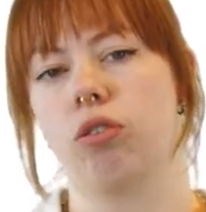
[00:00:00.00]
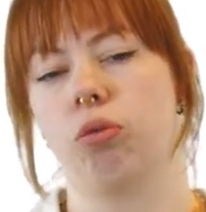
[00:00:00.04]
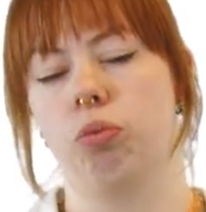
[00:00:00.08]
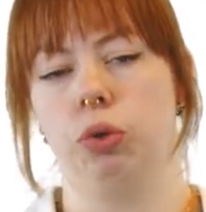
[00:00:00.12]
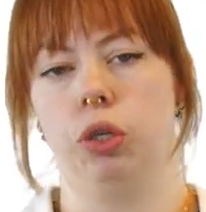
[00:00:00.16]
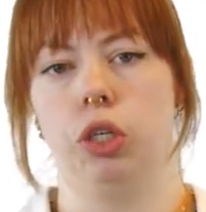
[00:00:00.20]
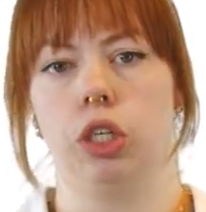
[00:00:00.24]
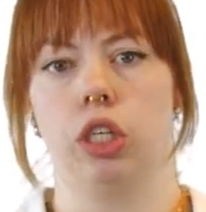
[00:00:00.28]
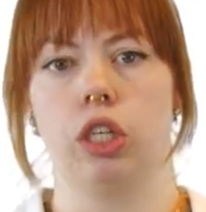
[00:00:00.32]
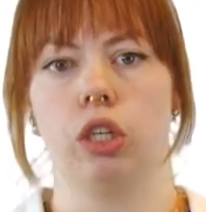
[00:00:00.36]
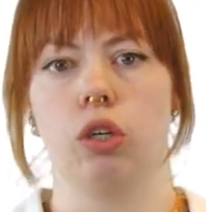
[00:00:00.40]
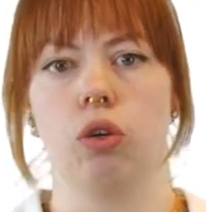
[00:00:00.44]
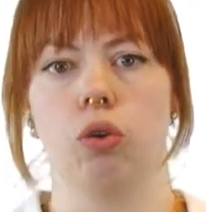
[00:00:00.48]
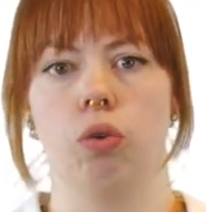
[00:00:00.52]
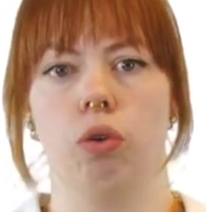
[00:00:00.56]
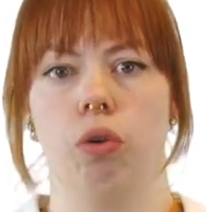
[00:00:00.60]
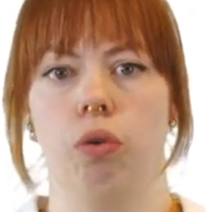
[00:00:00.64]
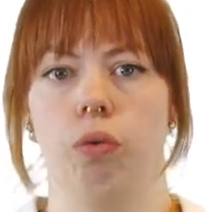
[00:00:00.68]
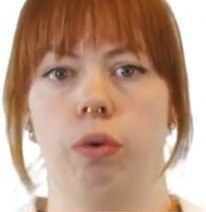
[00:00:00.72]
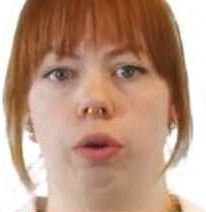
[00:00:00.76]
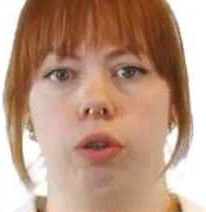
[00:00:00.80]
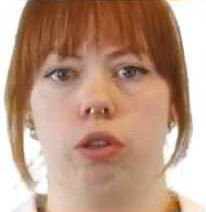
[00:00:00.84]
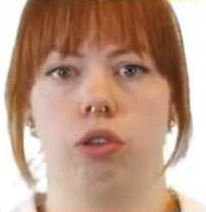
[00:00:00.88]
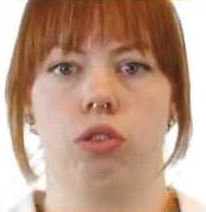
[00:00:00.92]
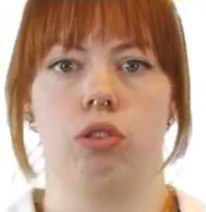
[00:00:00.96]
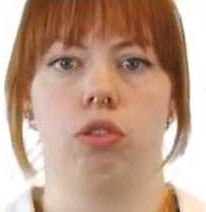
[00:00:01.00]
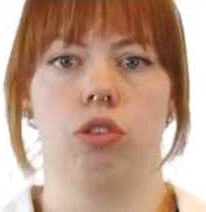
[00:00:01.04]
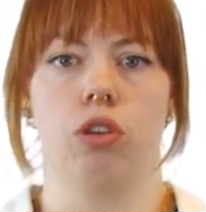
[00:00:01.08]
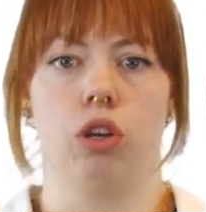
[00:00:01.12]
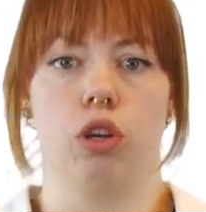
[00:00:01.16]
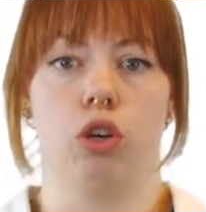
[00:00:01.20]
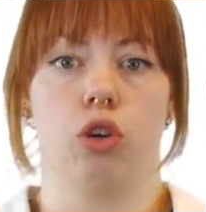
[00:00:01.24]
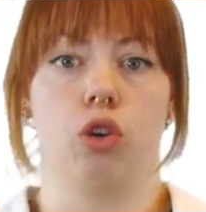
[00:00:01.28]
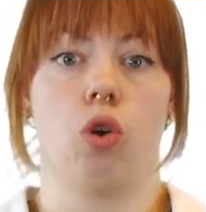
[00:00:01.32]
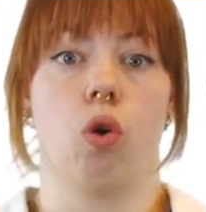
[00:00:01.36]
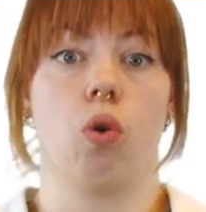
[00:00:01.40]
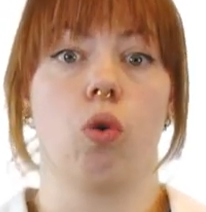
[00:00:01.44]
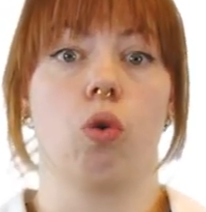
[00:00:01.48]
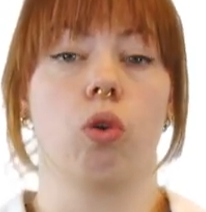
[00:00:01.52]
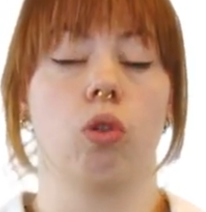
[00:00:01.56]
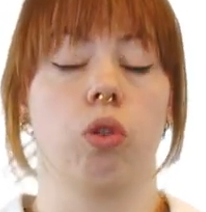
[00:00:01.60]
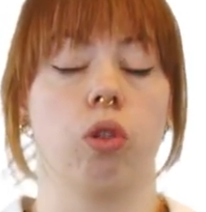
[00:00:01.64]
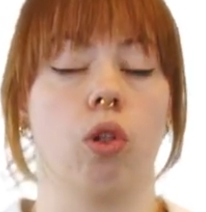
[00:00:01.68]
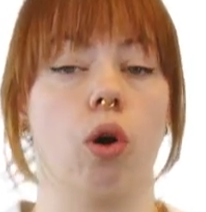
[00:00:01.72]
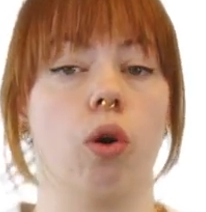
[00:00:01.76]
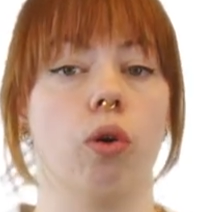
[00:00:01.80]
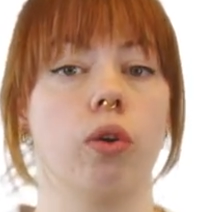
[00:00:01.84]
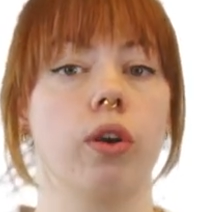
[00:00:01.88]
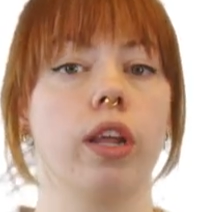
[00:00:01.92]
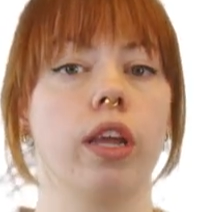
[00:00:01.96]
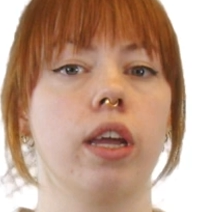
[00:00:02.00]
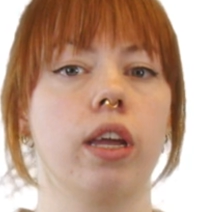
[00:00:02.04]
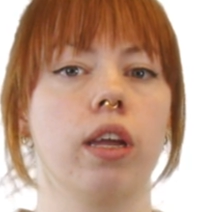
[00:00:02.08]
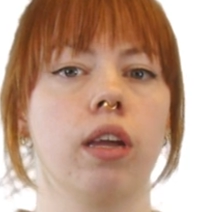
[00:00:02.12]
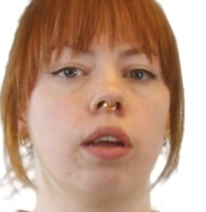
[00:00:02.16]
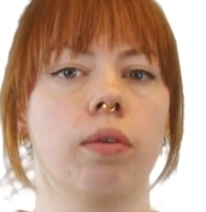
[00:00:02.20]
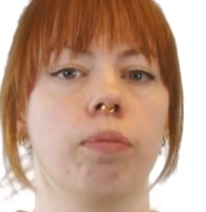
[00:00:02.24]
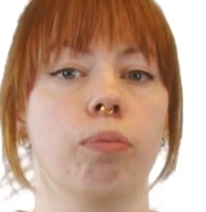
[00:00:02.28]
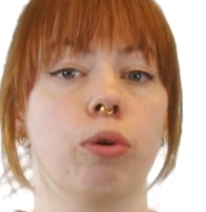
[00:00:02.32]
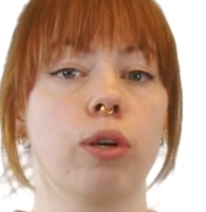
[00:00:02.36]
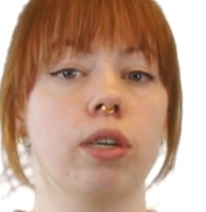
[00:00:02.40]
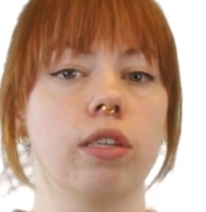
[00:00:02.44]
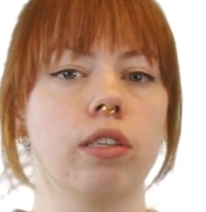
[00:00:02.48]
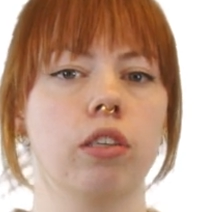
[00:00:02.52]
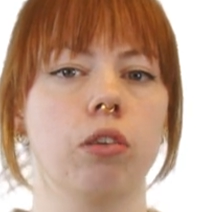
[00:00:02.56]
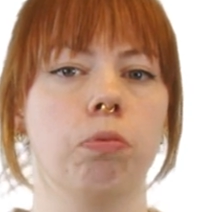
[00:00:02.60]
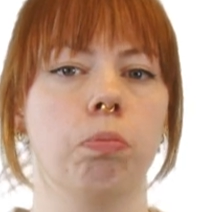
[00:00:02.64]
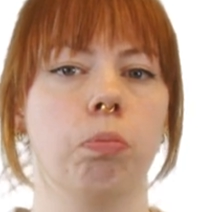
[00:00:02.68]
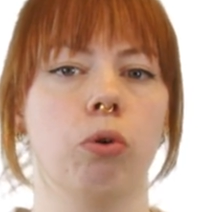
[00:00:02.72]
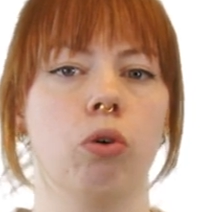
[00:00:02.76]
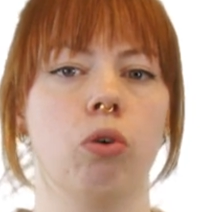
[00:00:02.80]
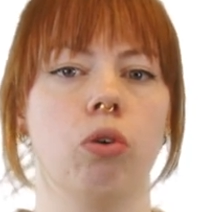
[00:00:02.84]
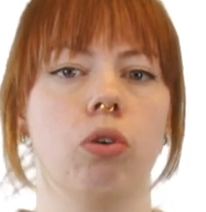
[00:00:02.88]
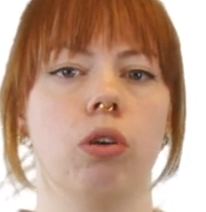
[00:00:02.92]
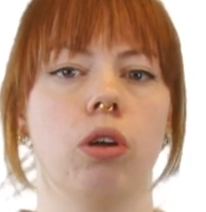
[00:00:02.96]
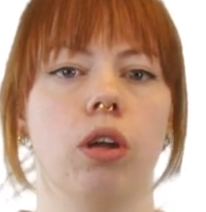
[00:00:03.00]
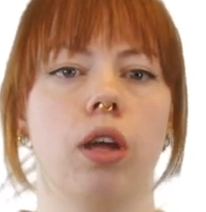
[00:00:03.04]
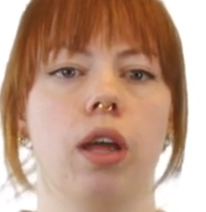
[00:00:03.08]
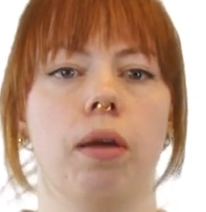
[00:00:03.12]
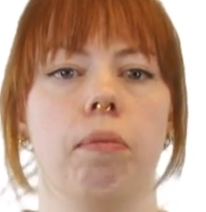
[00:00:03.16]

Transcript: we deal with the no cloning principle,